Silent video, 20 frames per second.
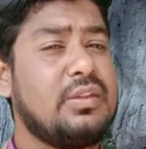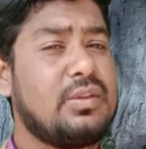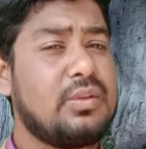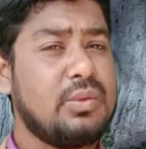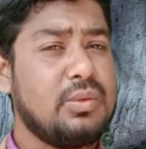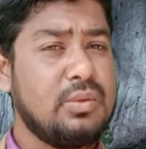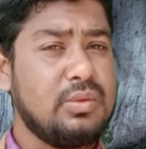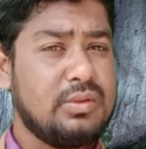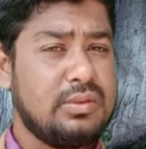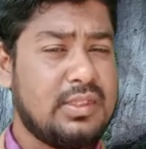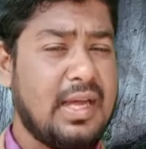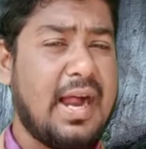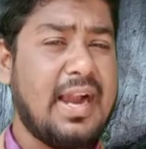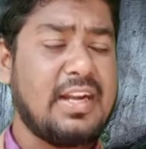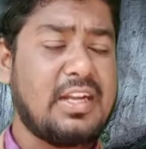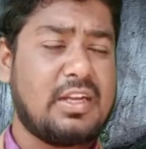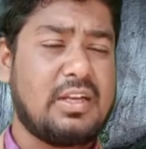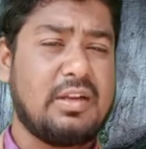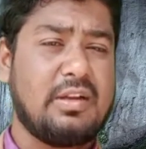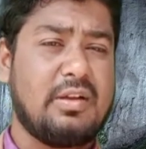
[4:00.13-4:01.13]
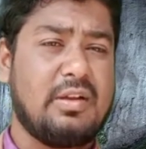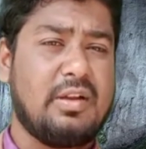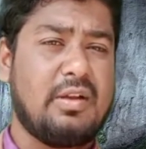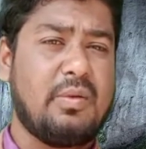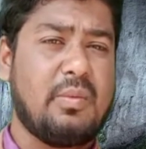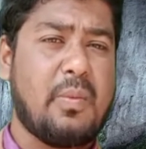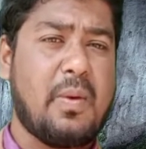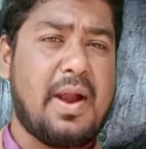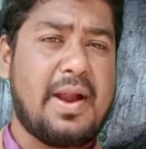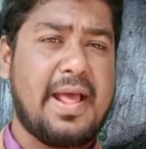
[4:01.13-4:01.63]
through that
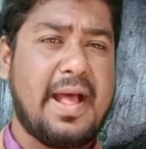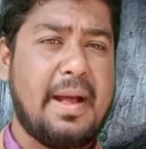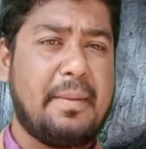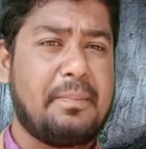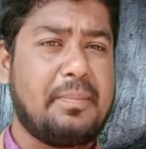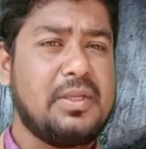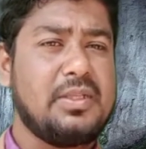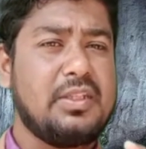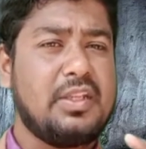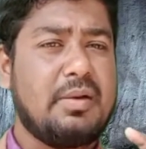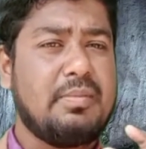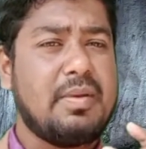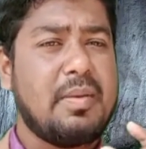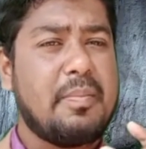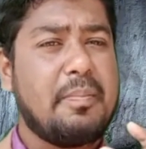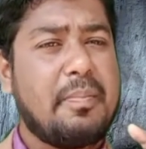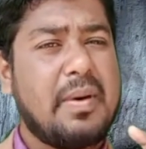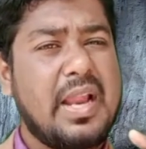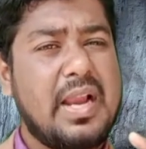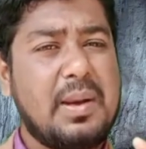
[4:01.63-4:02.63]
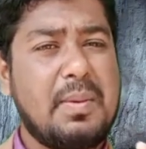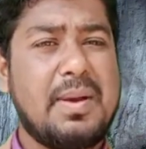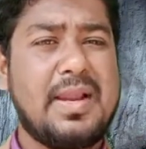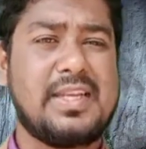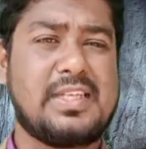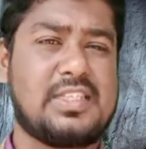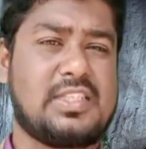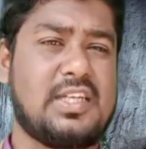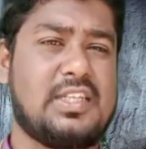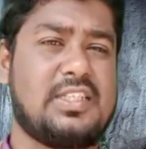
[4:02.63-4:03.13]
what happens, there will be a bulb
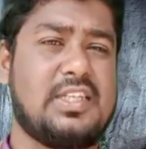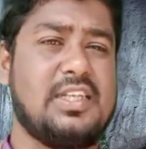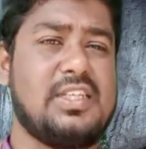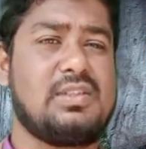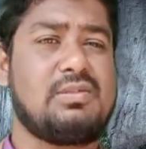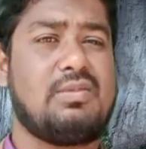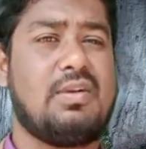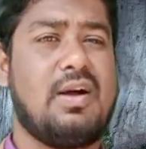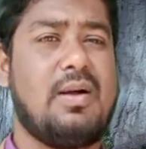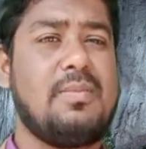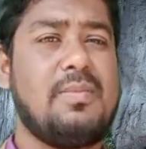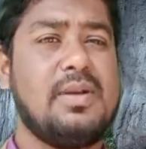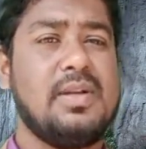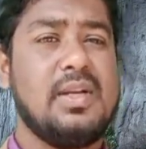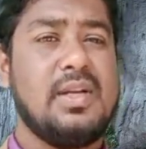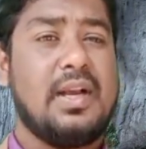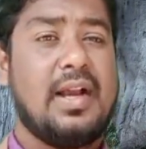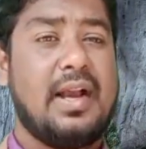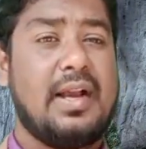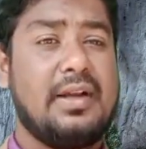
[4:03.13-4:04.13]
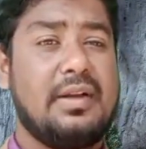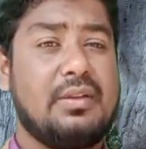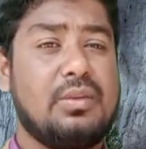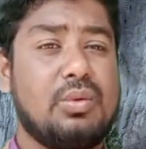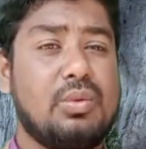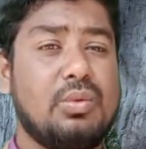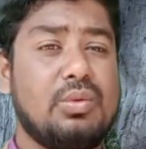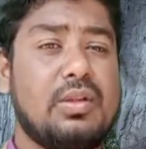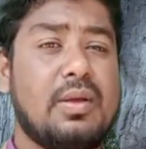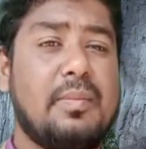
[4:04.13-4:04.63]
like structure is formed and
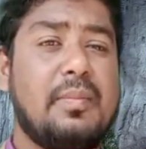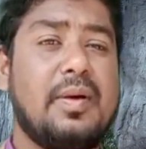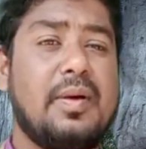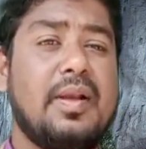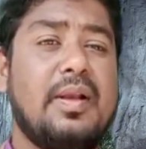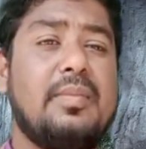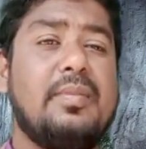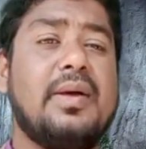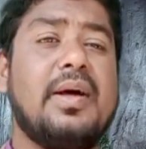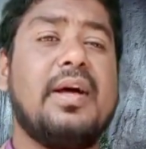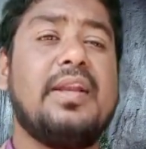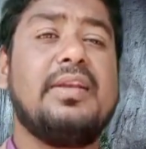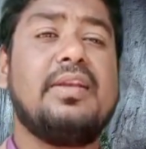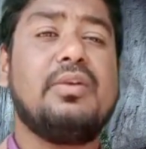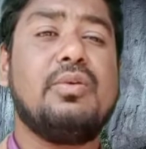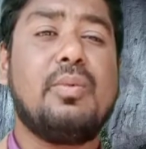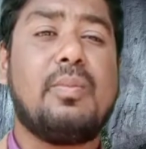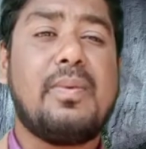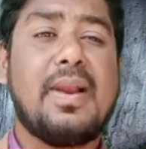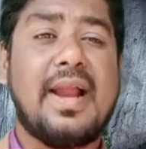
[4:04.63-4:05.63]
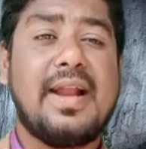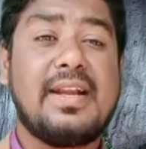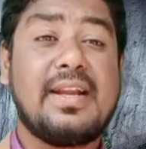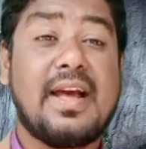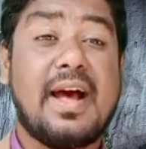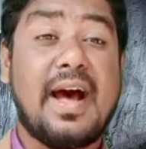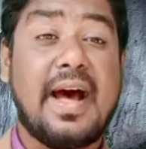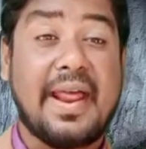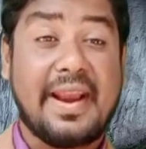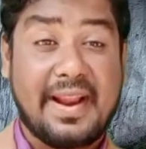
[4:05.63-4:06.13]
through the bulb a new plant
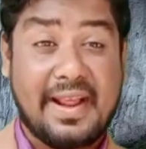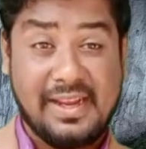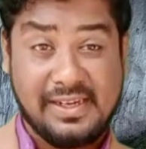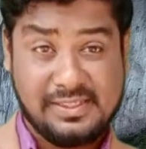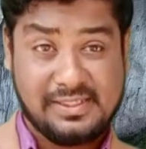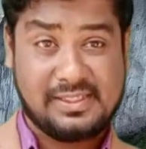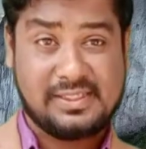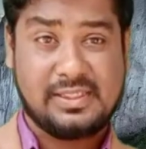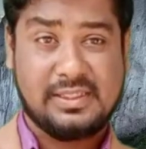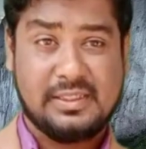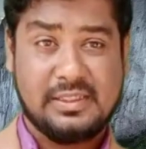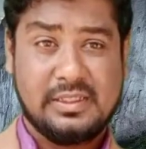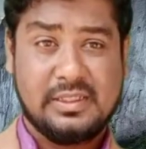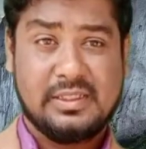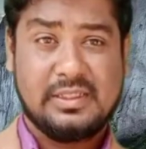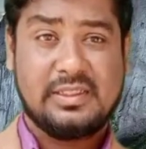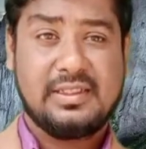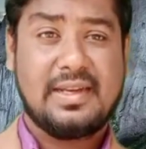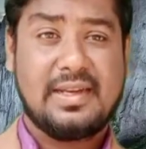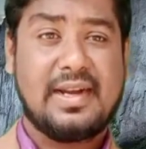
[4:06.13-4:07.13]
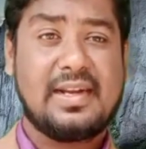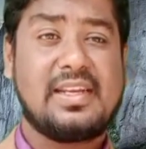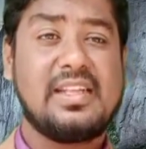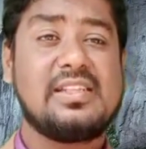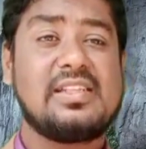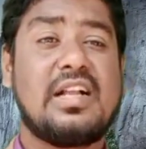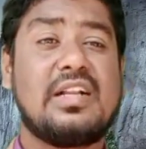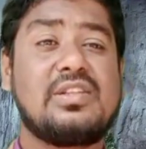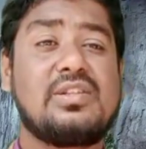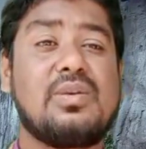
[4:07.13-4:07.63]
arises. That is
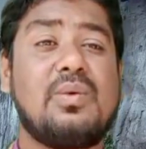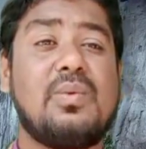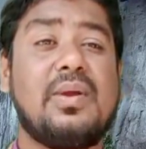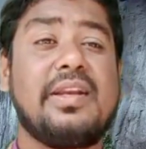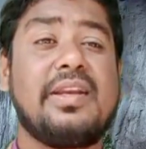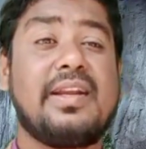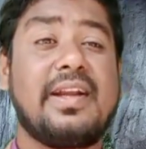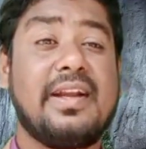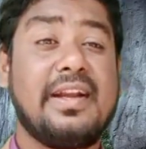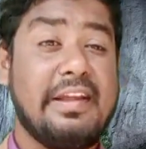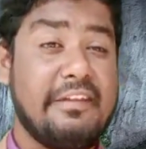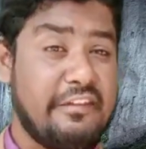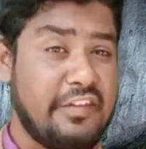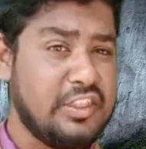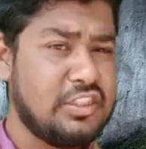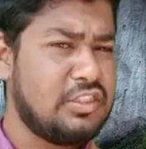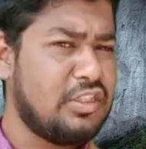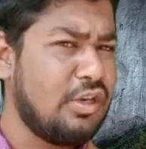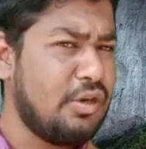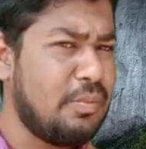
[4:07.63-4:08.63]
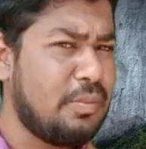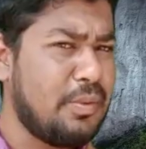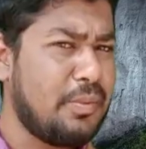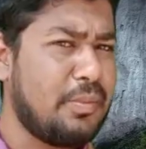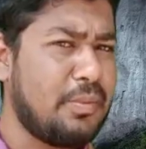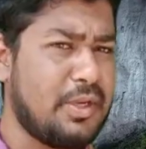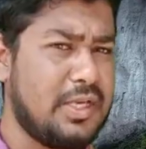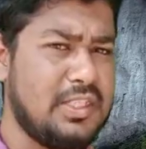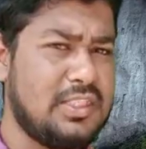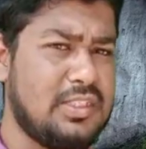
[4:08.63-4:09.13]
also one kind of vegetative
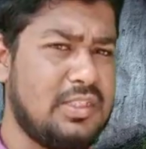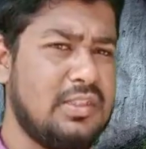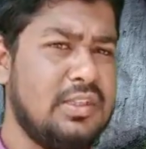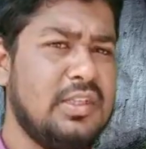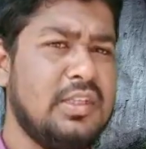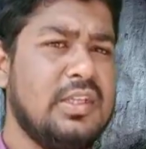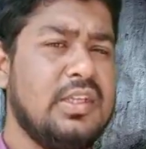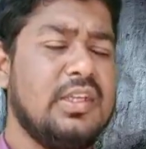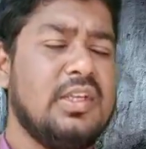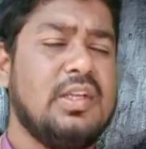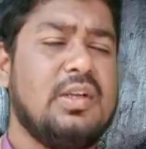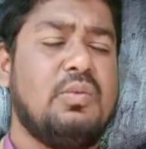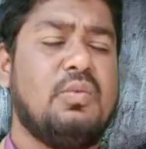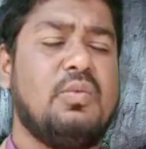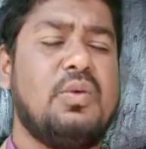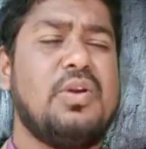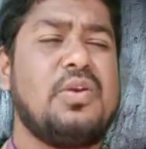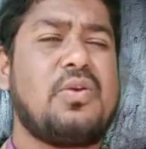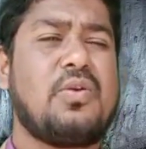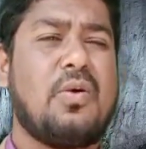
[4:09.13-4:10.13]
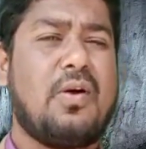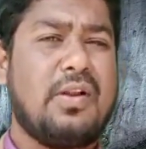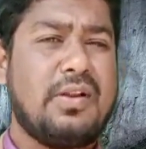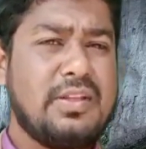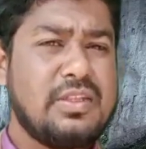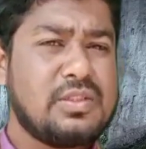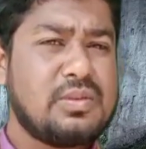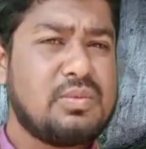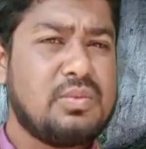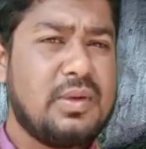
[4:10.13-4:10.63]
propagation. What do you call
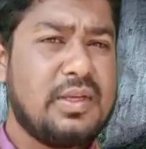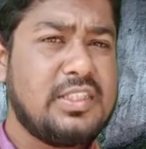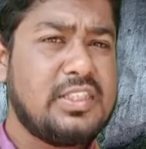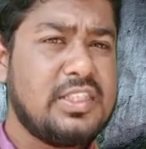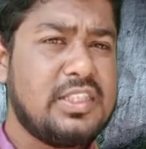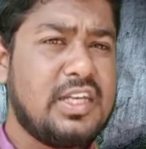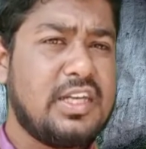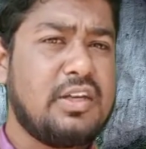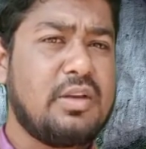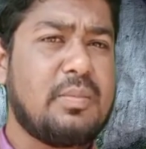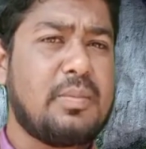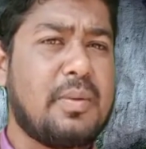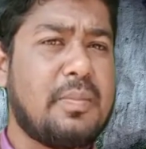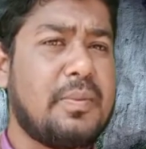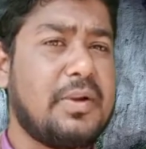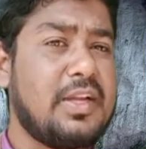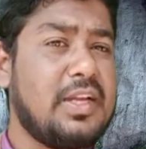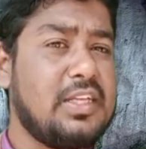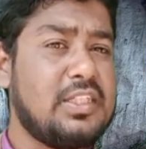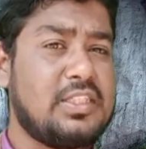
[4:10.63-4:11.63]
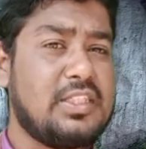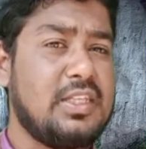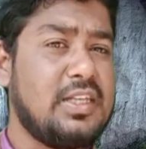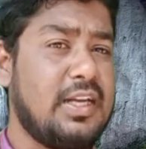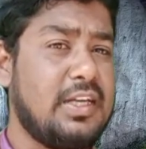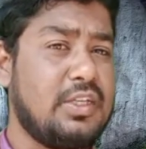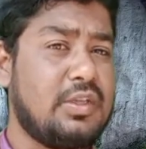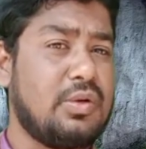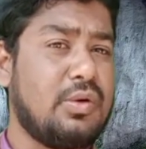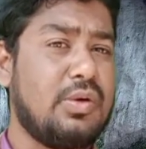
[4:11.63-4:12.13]
this vegetative propagation?
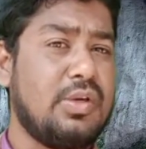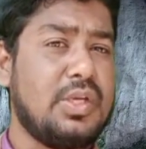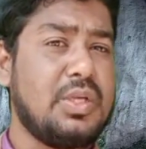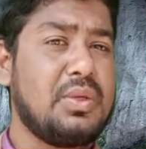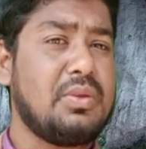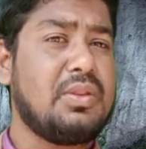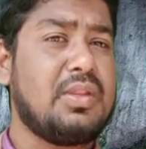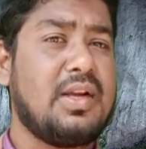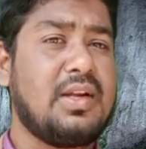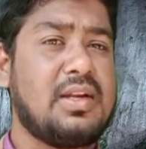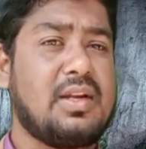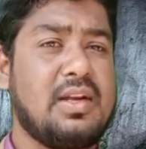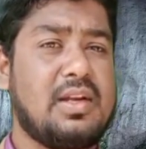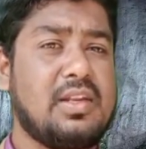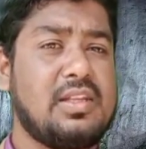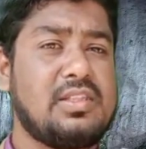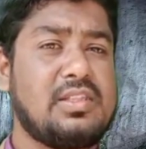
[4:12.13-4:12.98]
I told you that it is